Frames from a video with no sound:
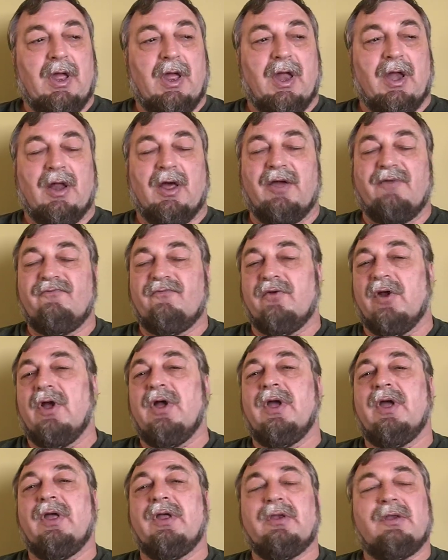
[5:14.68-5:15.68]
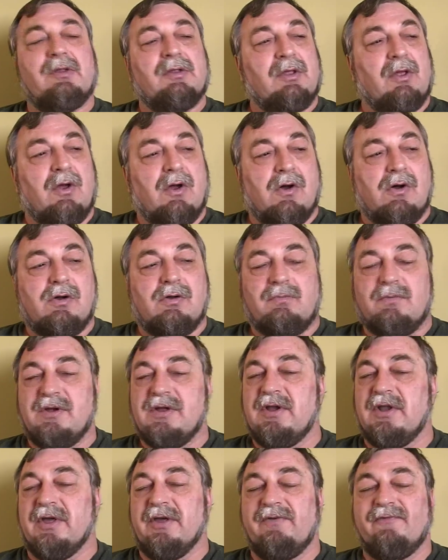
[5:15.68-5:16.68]
And I've tried all my
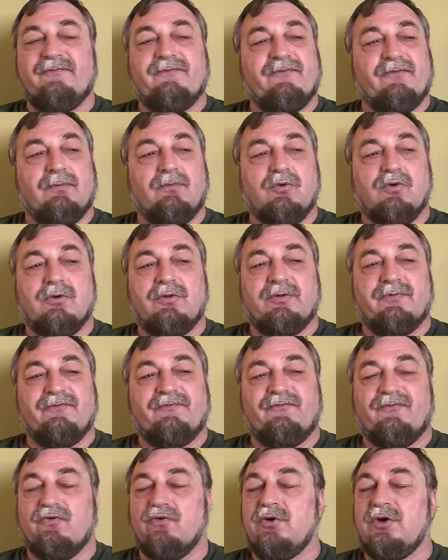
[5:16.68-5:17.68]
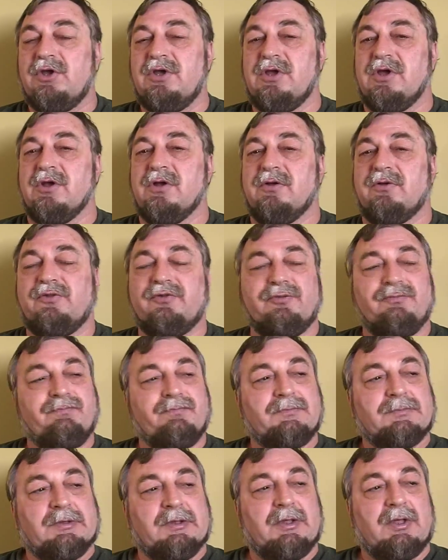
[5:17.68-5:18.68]
life, for more than 40 years,
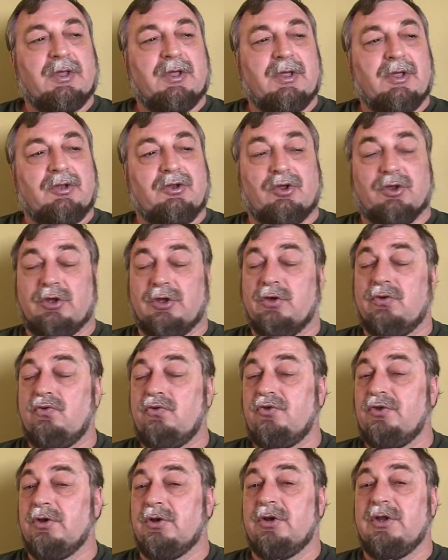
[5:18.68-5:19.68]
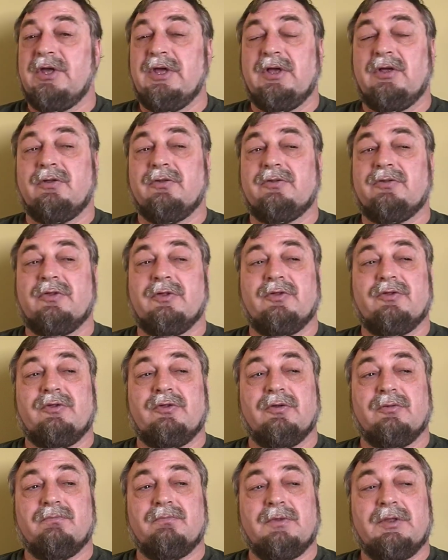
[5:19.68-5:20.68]
to use a legal
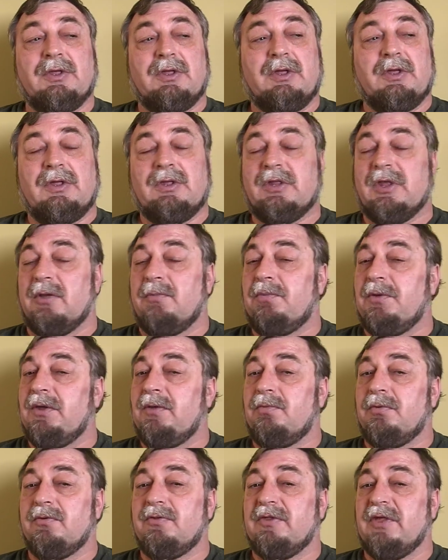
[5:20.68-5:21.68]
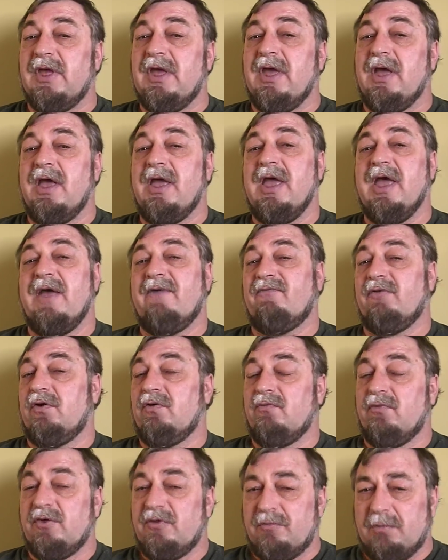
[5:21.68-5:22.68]
system that people say I have no
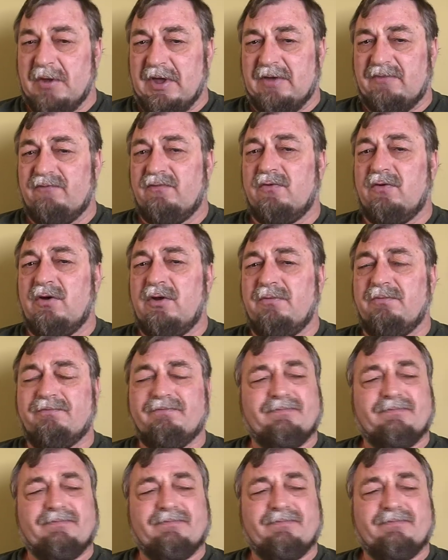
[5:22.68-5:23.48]
respect for.